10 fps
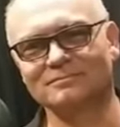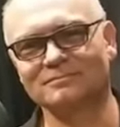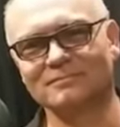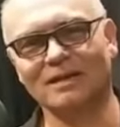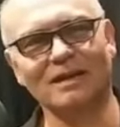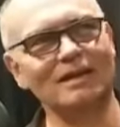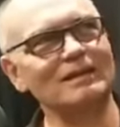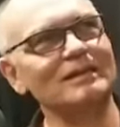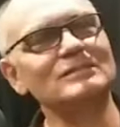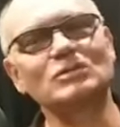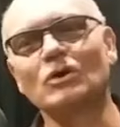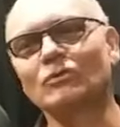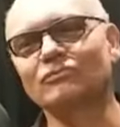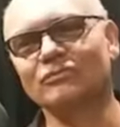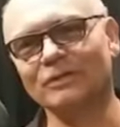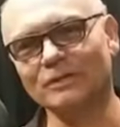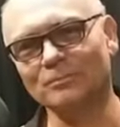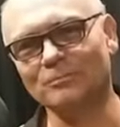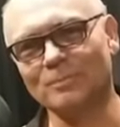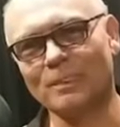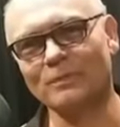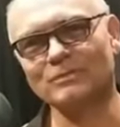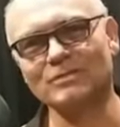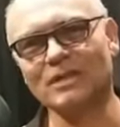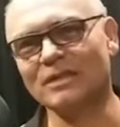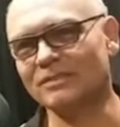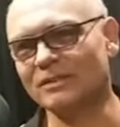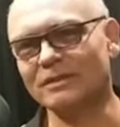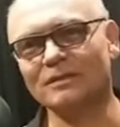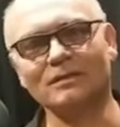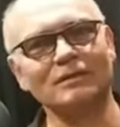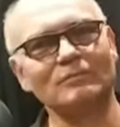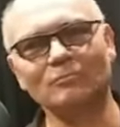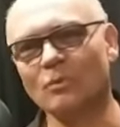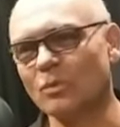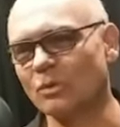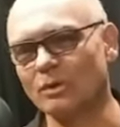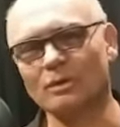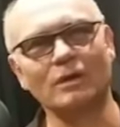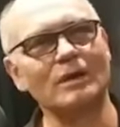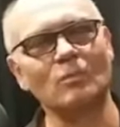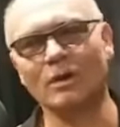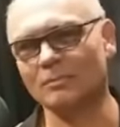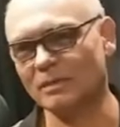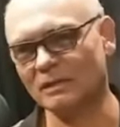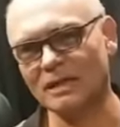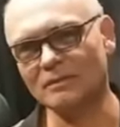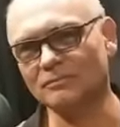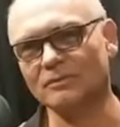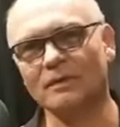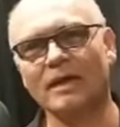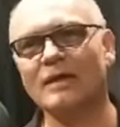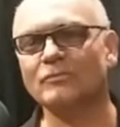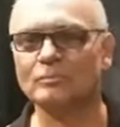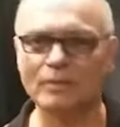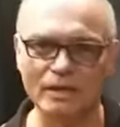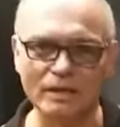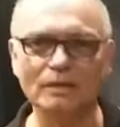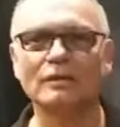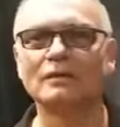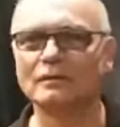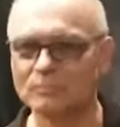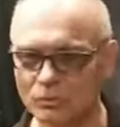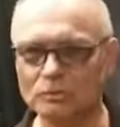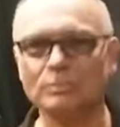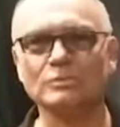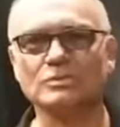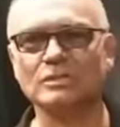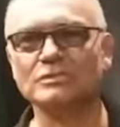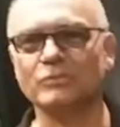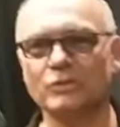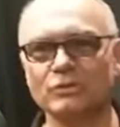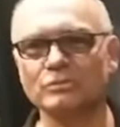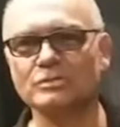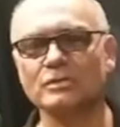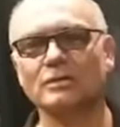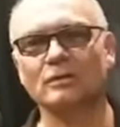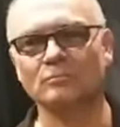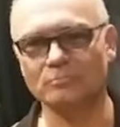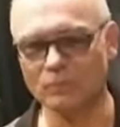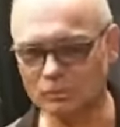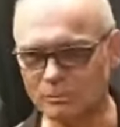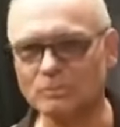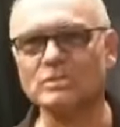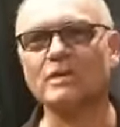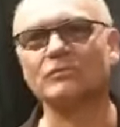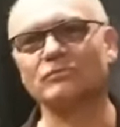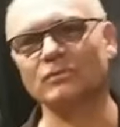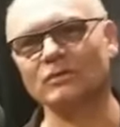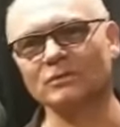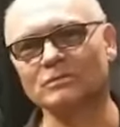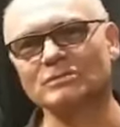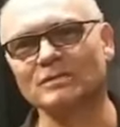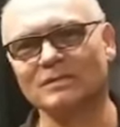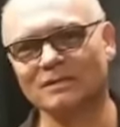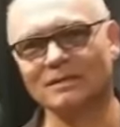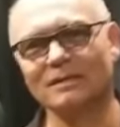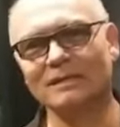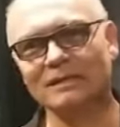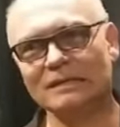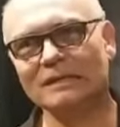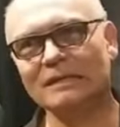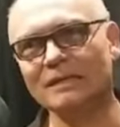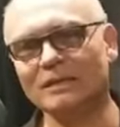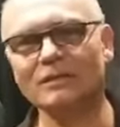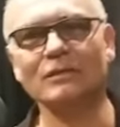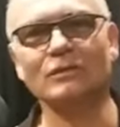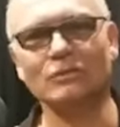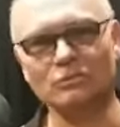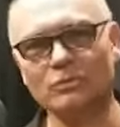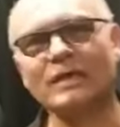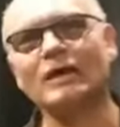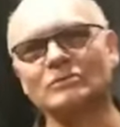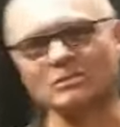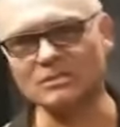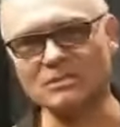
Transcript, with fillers: Uh, it's called freedom. There's nothing more I want in my life. Having made multiple six figures, multiple seven figures yeah. in the, uh, the 2000s,